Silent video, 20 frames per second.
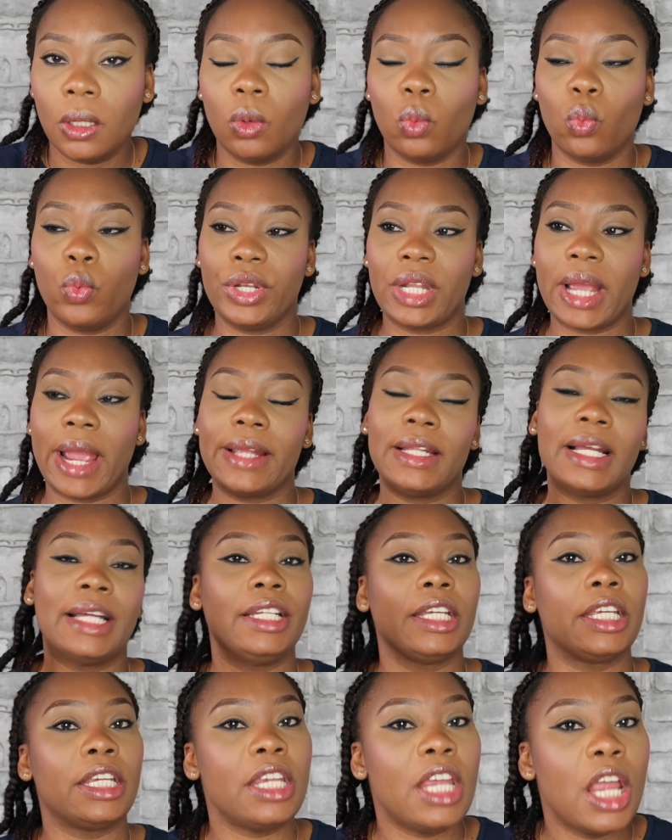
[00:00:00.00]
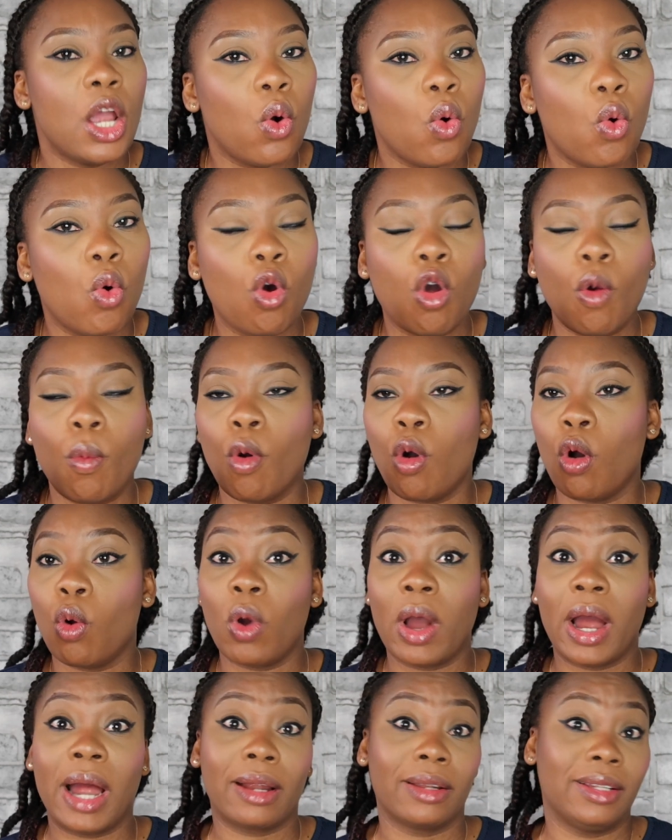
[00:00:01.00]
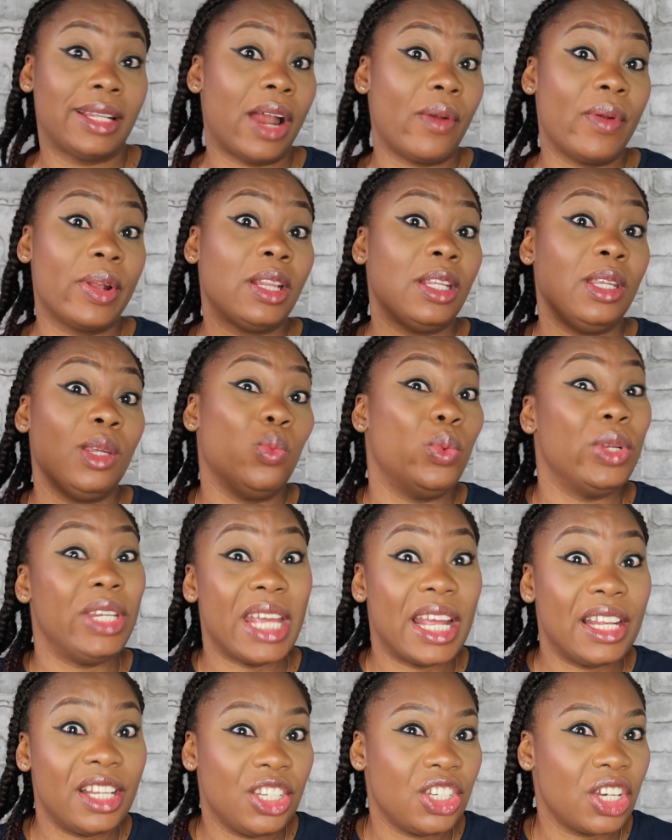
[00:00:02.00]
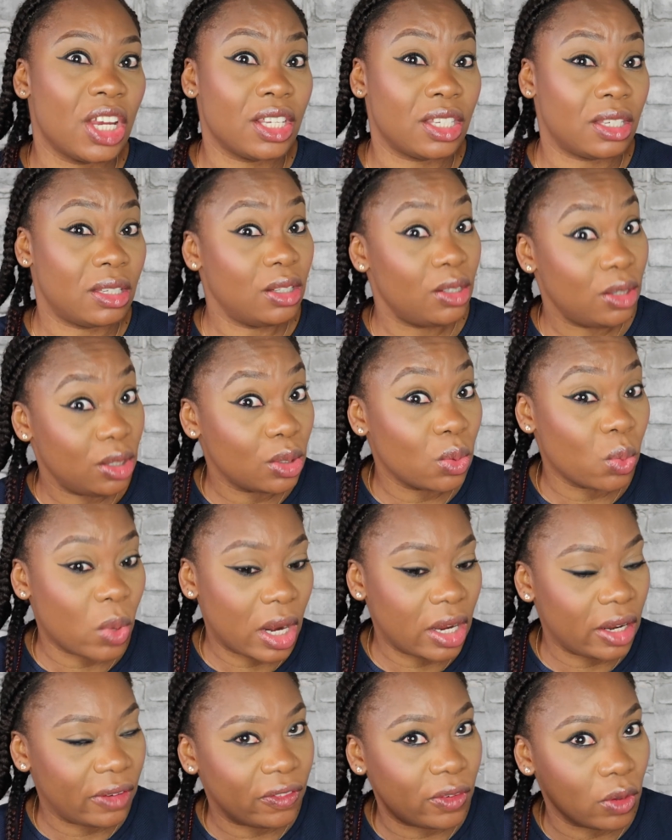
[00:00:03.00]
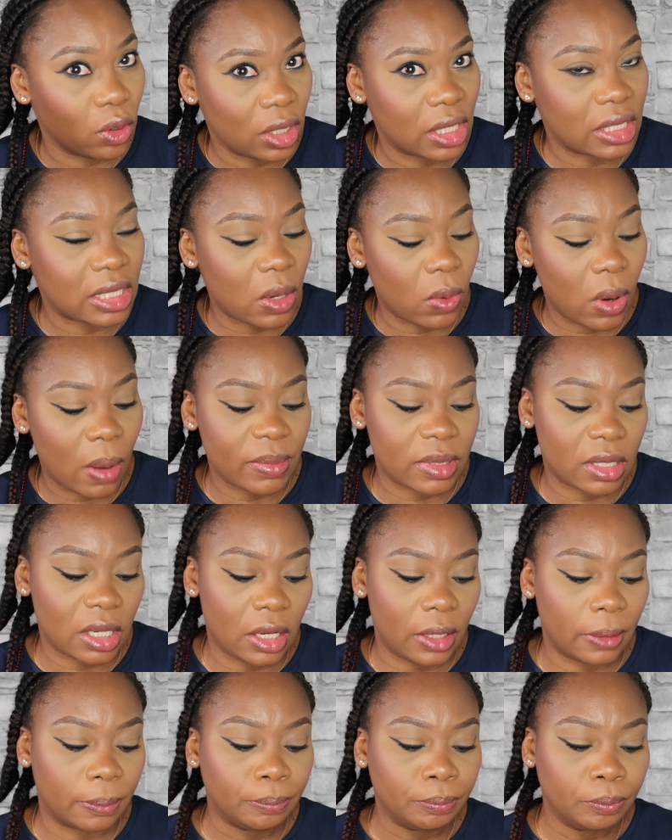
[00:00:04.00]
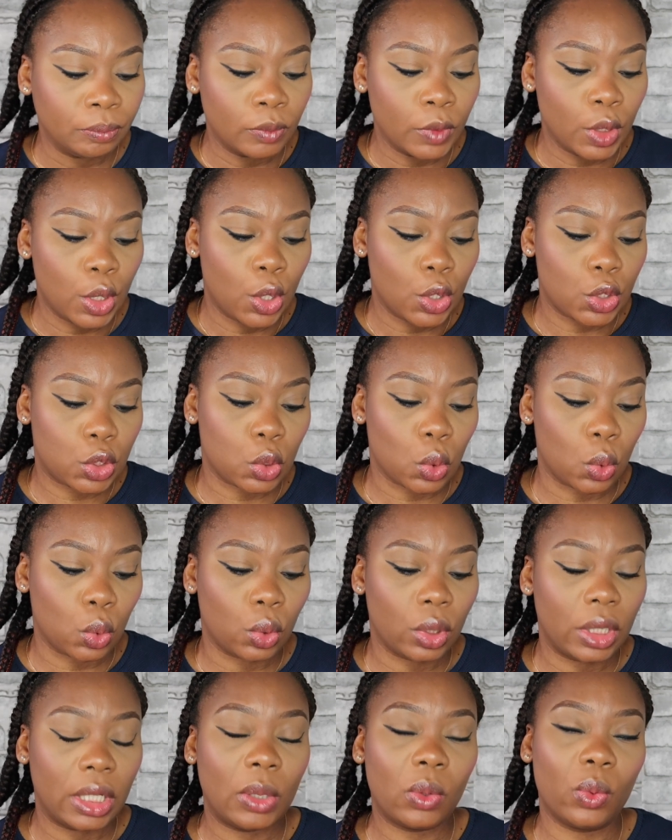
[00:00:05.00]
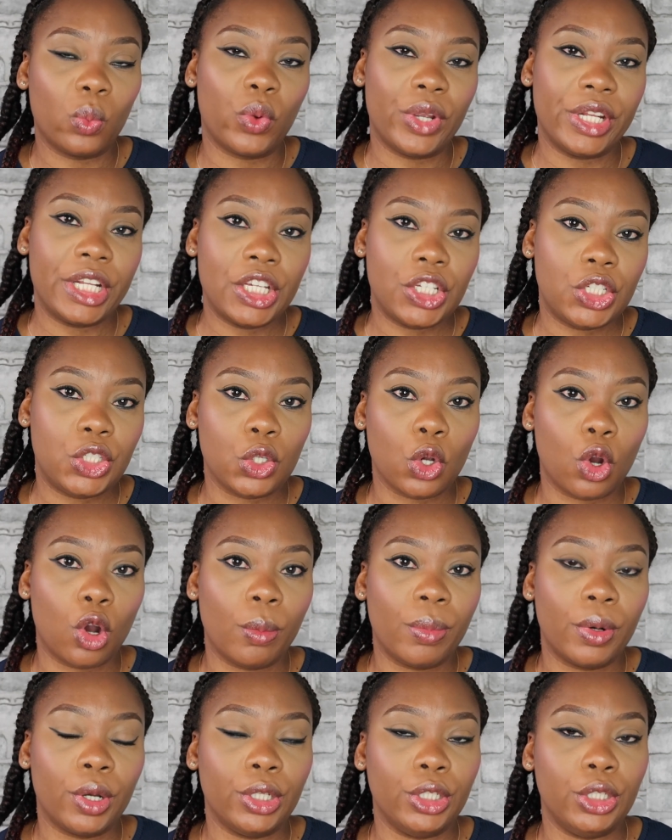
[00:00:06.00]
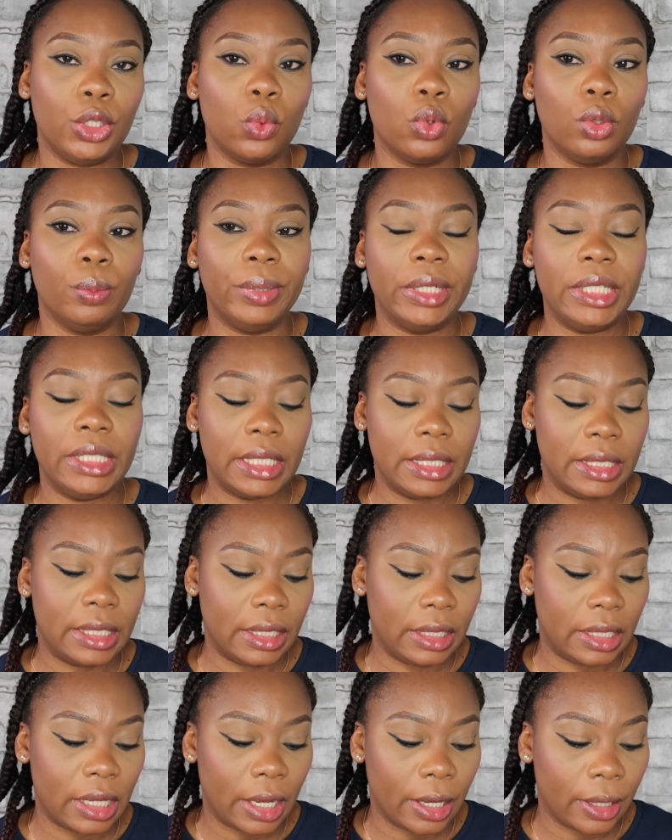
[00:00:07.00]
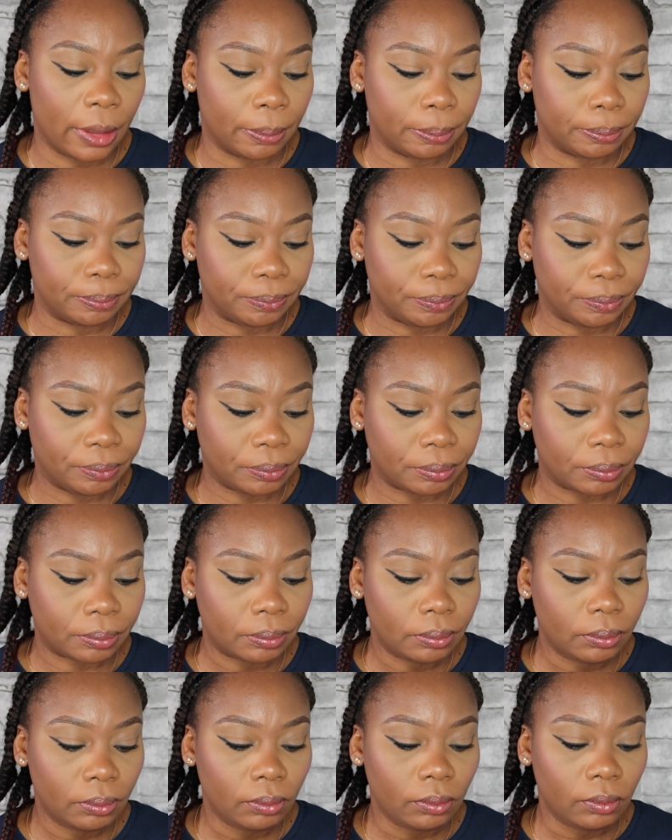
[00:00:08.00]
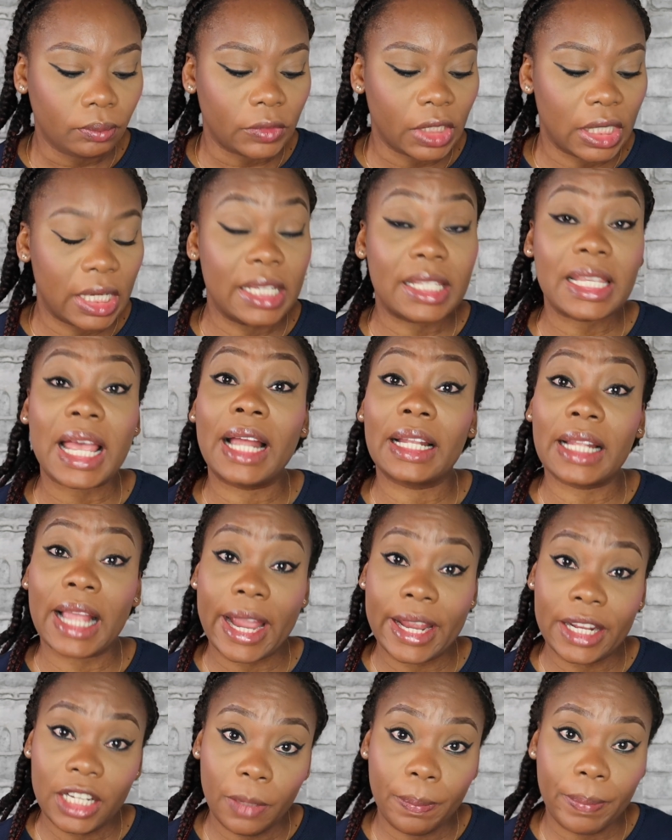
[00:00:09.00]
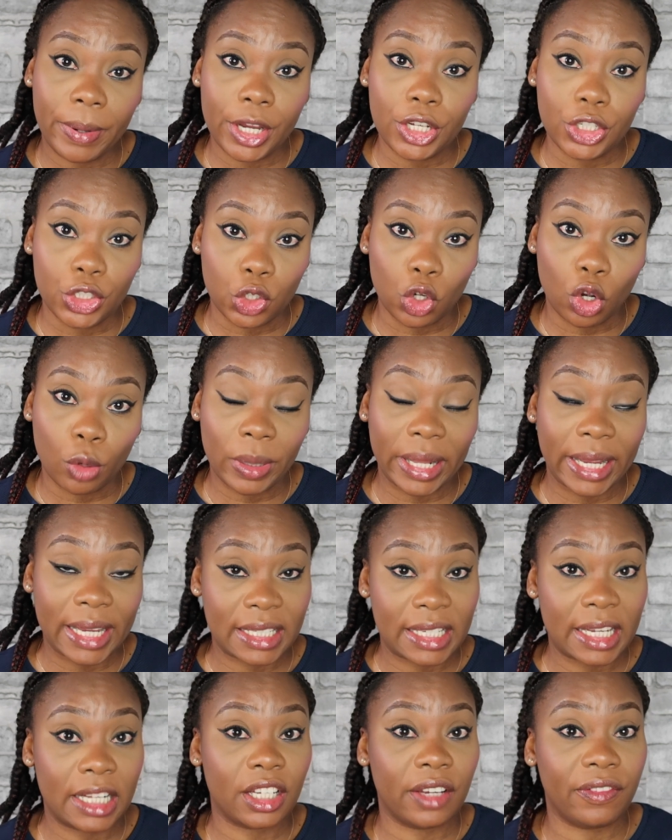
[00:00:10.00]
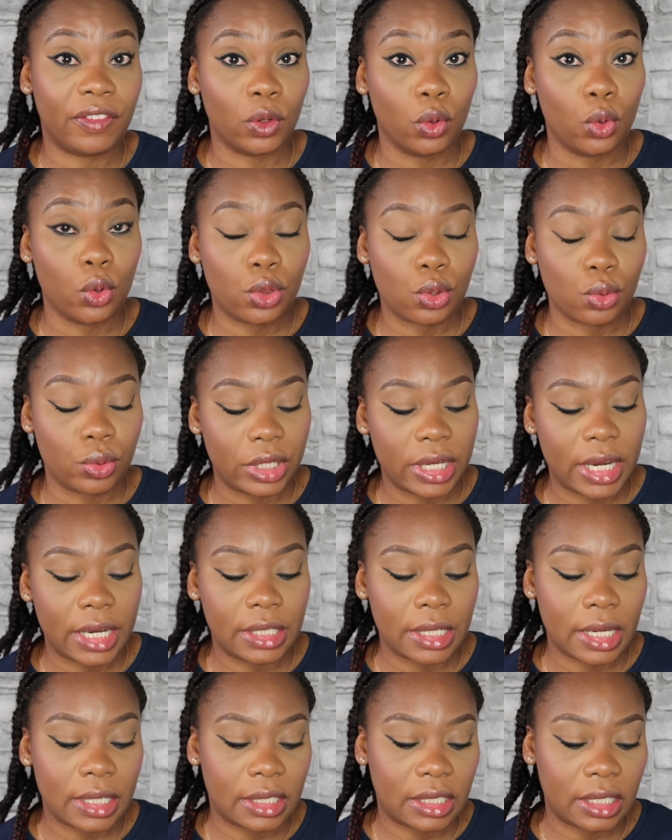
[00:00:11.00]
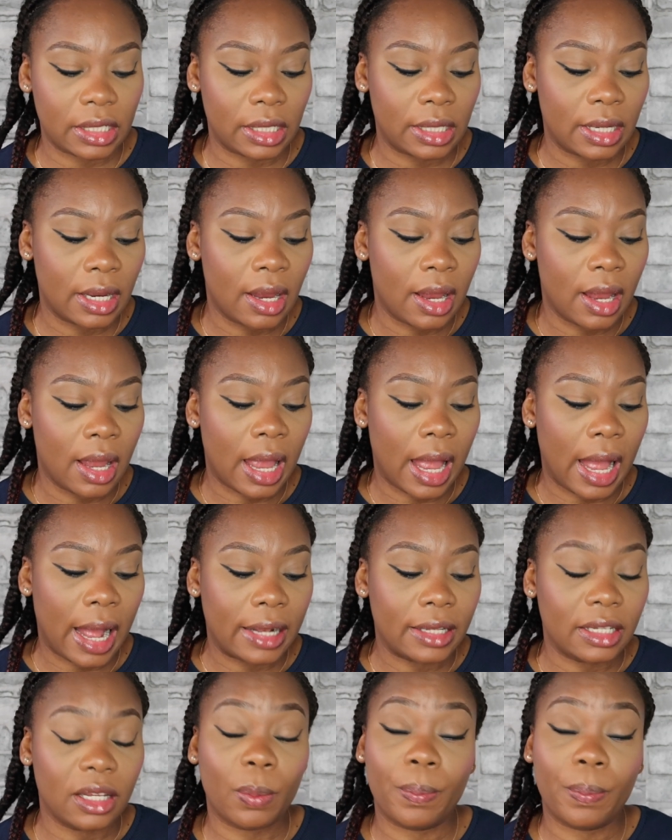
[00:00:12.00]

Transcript: with either the care home or directly with the NHS. You know what, if you understand what I'm saying. So with this job, you will be needing it's an highly paid job, like I said, if you go through the agency, and they